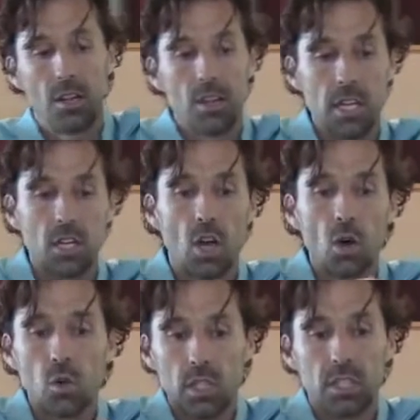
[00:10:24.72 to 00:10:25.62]
the
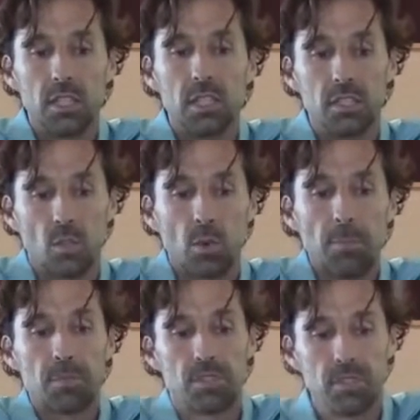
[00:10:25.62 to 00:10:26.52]
colon is a
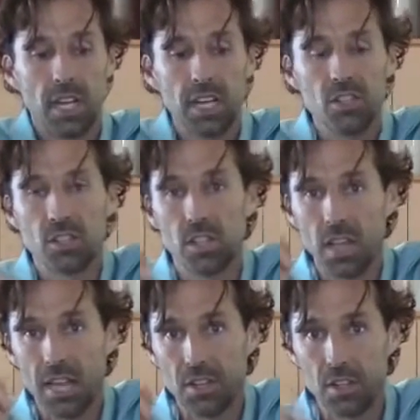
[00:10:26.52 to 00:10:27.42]
representation
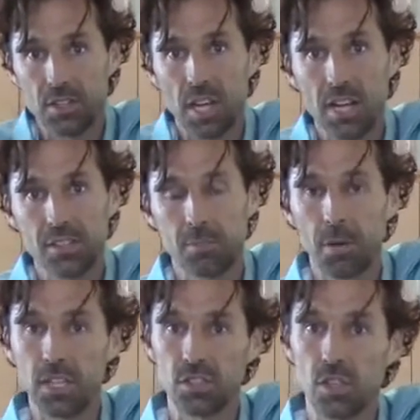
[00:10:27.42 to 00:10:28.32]
that there is
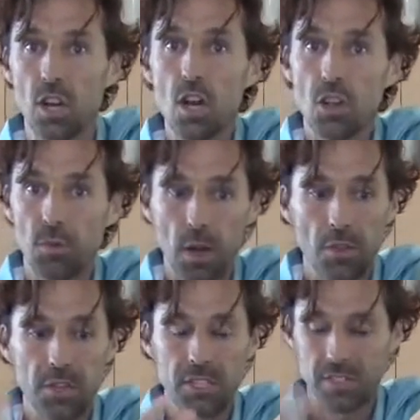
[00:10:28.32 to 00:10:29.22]
constipation
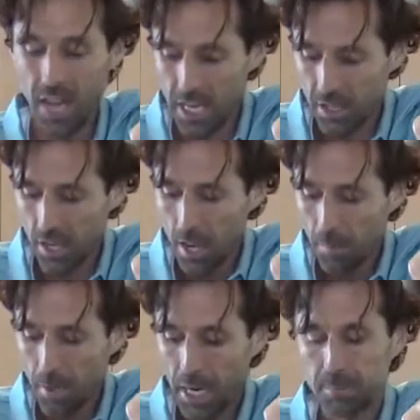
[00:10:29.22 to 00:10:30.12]
throughout the entire
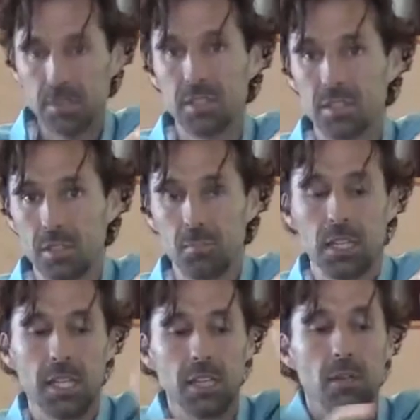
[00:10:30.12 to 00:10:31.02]
pipe system
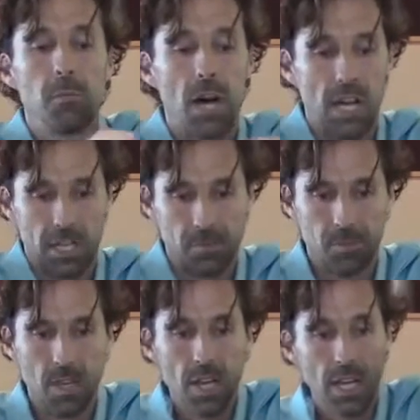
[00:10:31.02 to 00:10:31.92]
in the body.
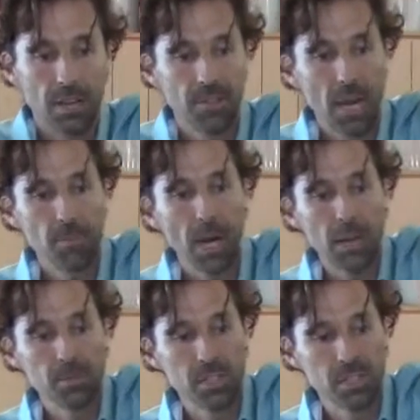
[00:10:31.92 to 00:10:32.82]
And if that
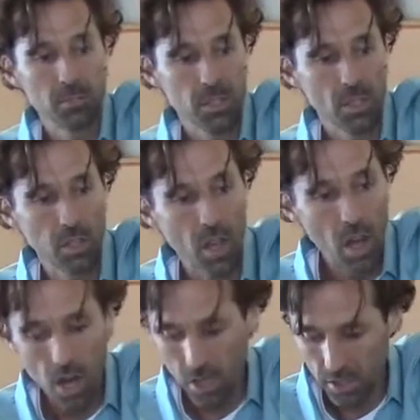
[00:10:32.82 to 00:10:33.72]
pipe system is
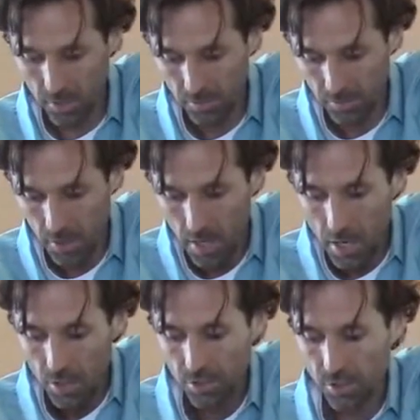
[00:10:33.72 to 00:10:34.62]
clogged,
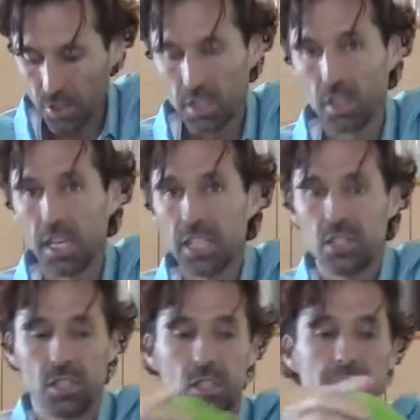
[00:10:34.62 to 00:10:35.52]

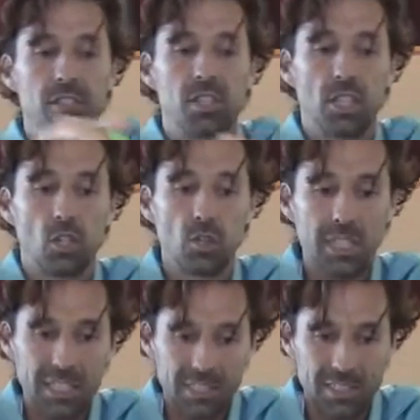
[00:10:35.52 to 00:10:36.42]
circulation is
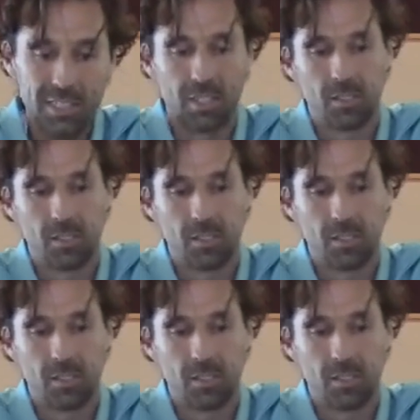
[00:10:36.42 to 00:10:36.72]
decreased,